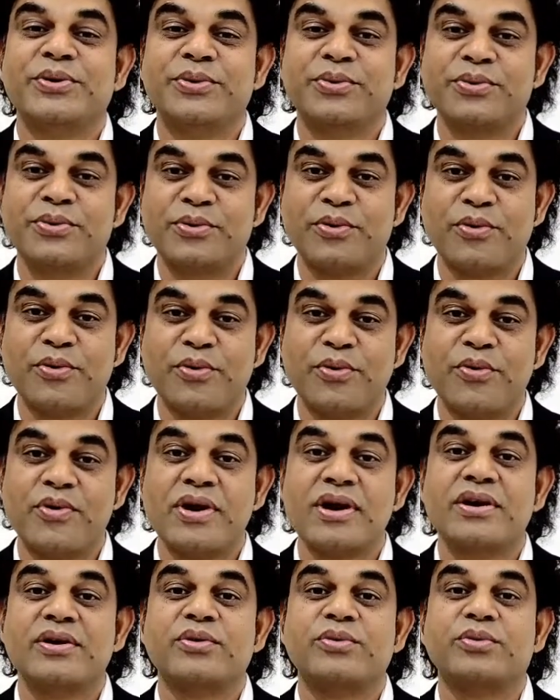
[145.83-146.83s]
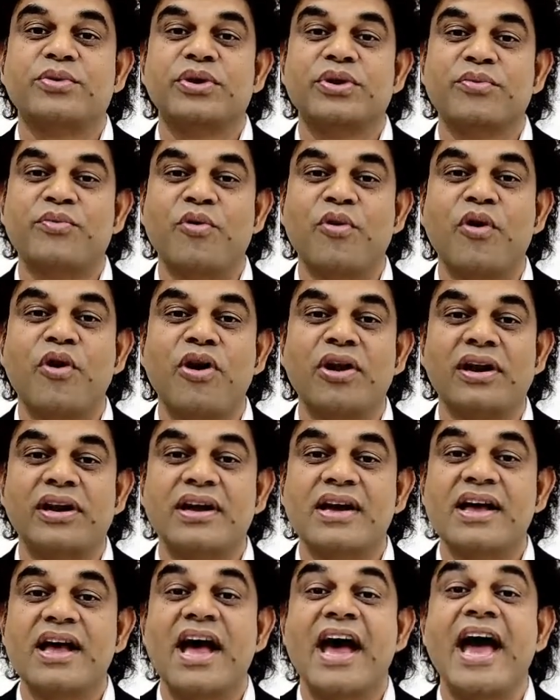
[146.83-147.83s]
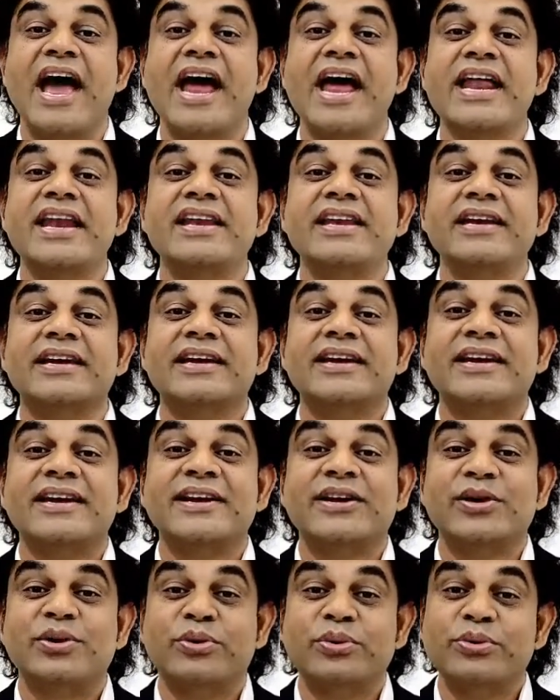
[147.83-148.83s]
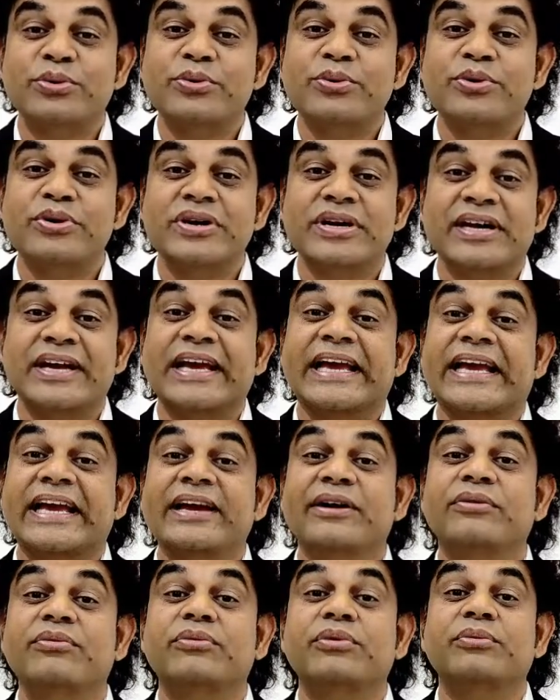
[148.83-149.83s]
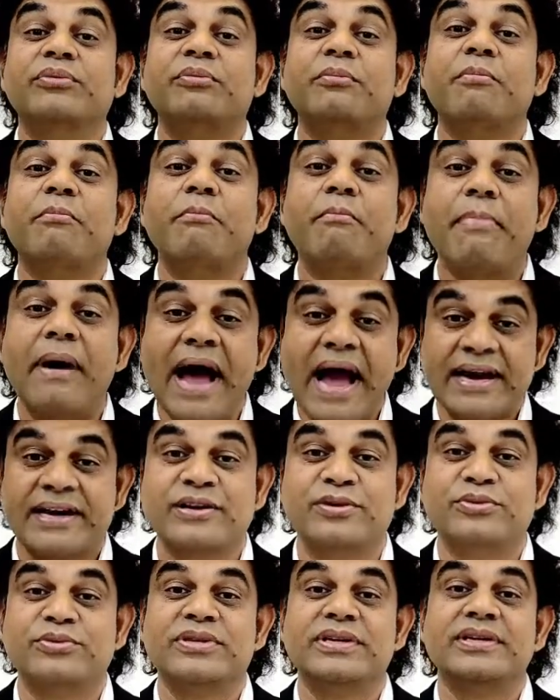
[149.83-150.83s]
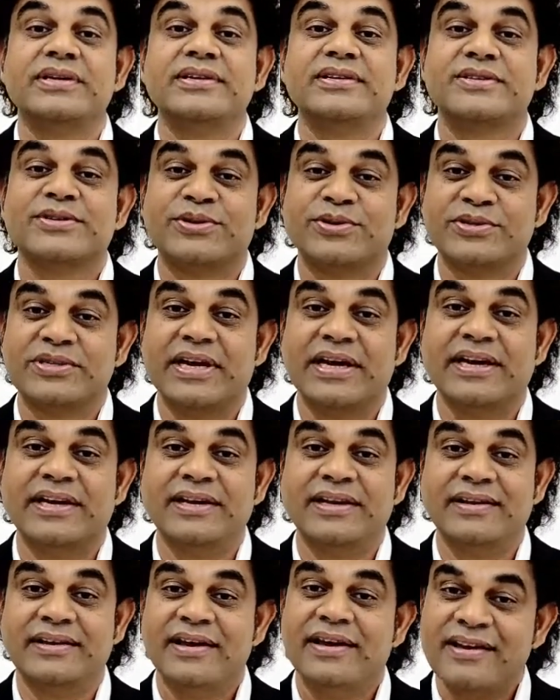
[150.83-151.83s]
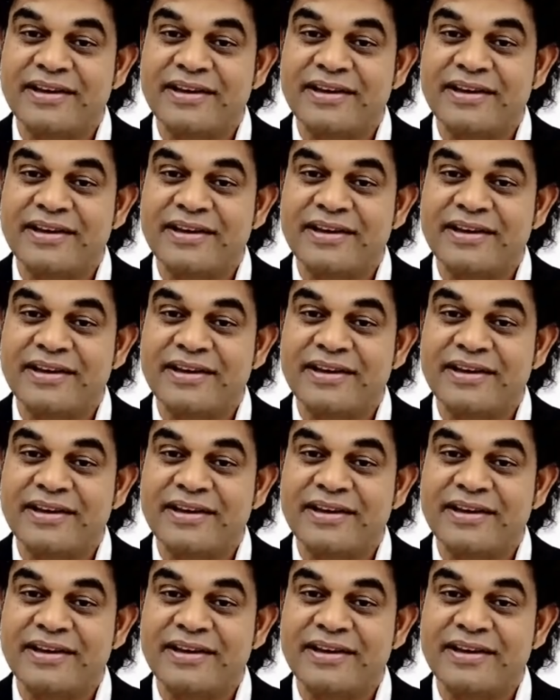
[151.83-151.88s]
to grow, to evolve, and to give back to the society.